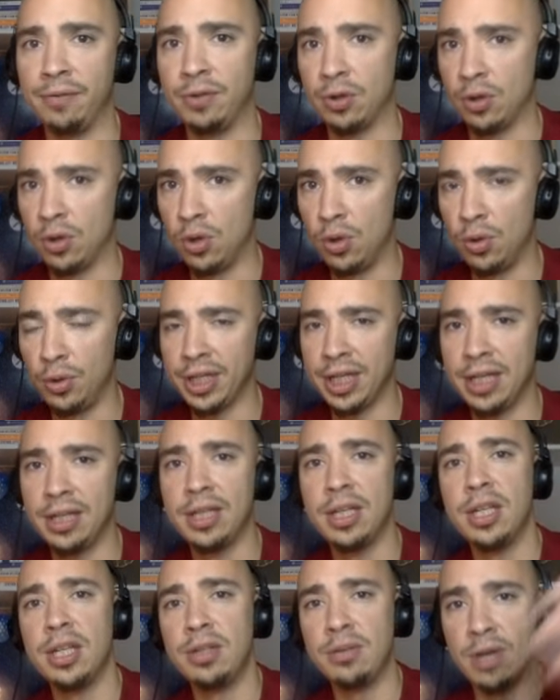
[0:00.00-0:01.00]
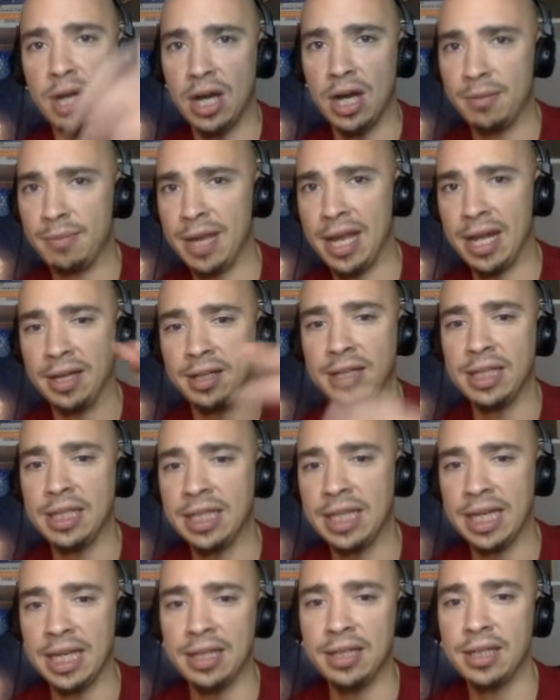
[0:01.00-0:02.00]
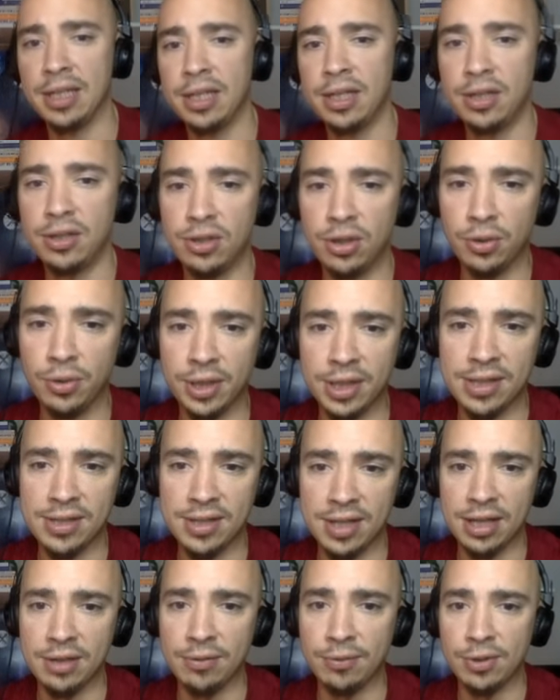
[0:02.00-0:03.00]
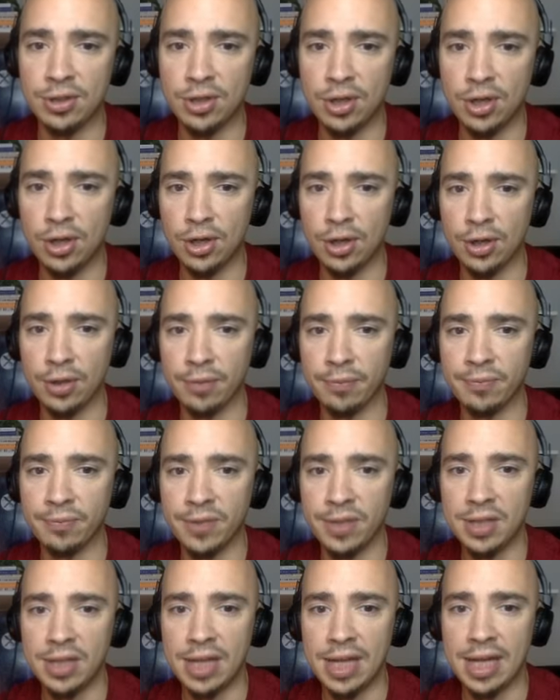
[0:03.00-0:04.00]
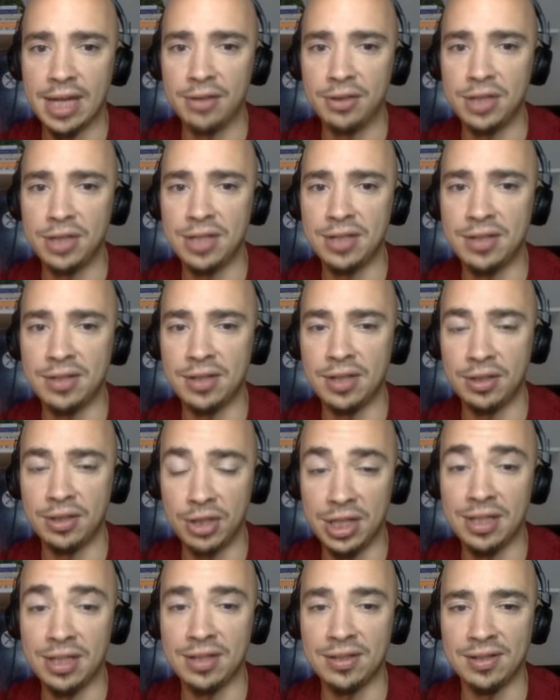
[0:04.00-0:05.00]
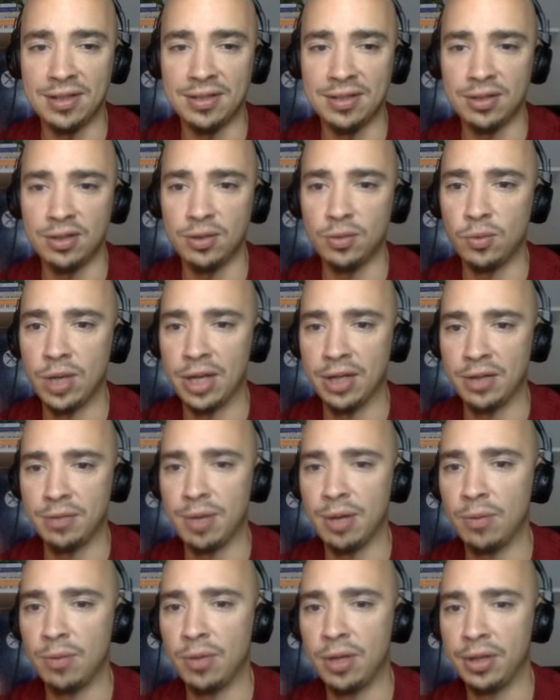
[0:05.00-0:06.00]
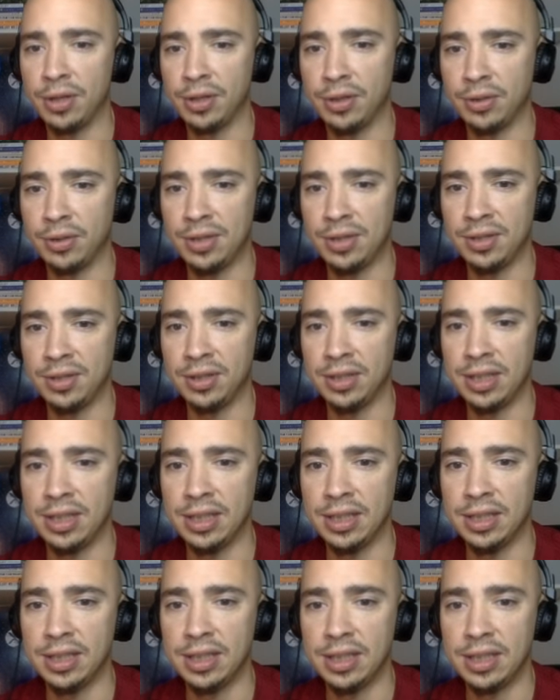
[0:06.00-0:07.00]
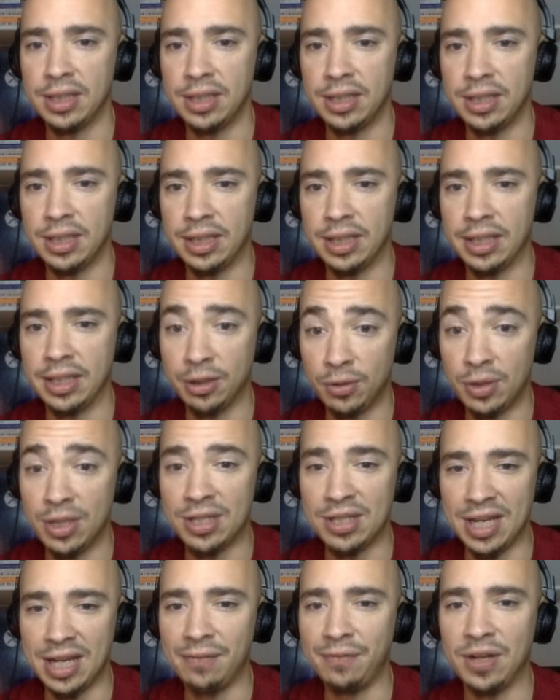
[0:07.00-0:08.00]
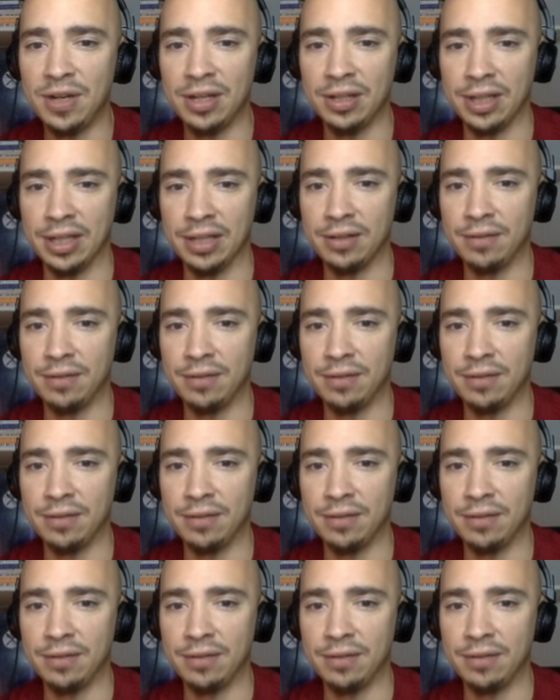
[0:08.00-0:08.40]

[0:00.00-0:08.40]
If you're holding it, you automatically get tokens in return. How genius is it to watch my wallet increase infinitely?